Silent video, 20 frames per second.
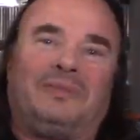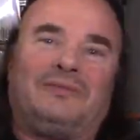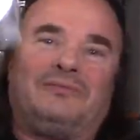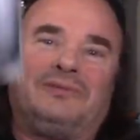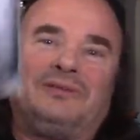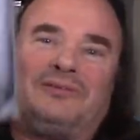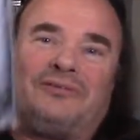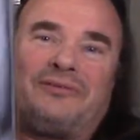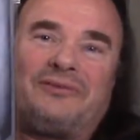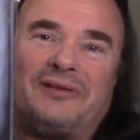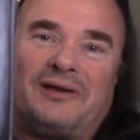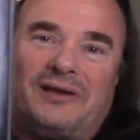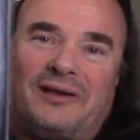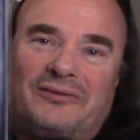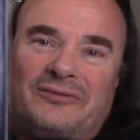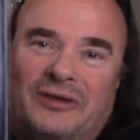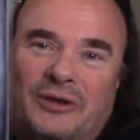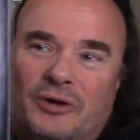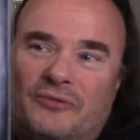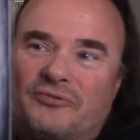this is a
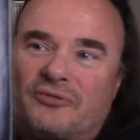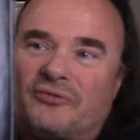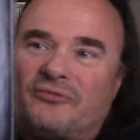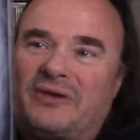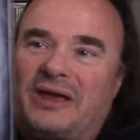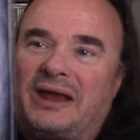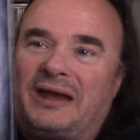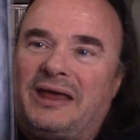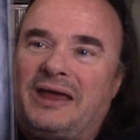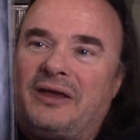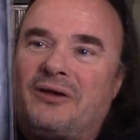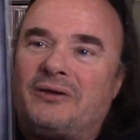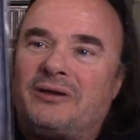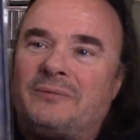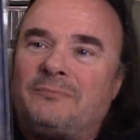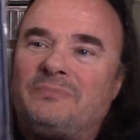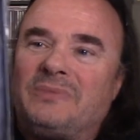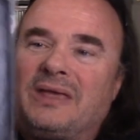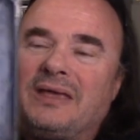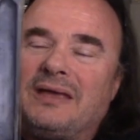single for Van
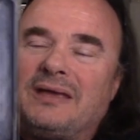Halen.